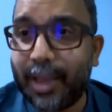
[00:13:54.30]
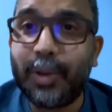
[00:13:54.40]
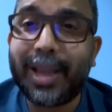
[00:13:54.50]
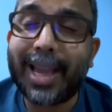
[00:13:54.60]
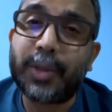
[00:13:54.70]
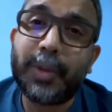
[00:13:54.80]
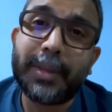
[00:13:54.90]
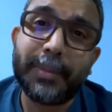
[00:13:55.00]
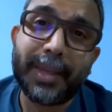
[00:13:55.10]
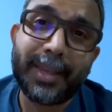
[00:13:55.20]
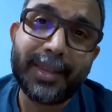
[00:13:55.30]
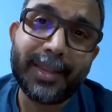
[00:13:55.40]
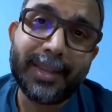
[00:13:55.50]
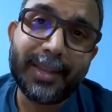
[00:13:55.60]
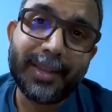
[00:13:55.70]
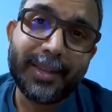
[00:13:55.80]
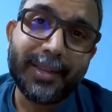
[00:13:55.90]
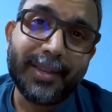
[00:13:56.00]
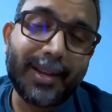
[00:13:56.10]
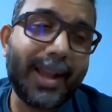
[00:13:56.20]
Are you guys with me?
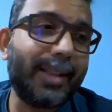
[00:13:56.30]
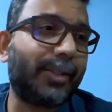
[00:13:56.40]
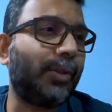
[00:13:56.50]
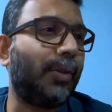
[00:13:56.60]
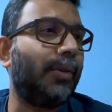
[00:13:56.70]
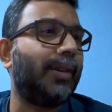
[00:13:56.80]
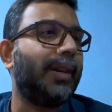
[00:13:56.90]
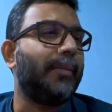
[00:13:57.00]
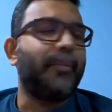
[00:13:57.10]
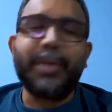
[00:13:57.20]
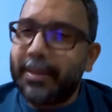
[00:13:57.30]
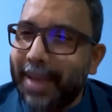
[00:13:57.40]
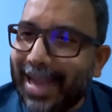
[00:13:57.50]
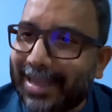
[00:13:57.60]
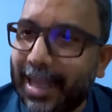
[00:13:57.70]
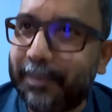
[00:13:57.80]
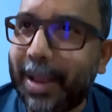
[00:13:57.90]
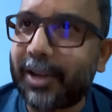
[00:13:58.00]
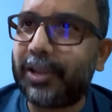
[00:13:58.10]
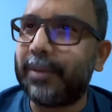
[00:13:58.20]
All right, so bring back that
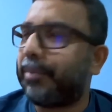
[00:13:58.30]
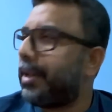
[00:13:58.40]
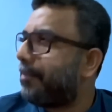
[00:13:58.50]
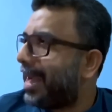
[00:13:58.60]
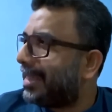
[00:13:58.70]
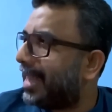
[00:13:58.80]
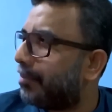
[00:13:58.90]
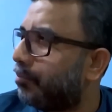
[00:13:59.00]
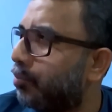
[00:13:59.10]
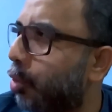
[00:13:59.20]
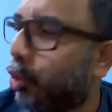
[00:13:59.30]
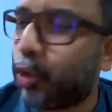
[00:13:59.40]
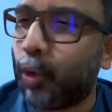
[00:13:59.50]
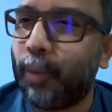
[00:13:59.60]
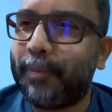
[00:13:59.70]
passion. Bring back that mojo.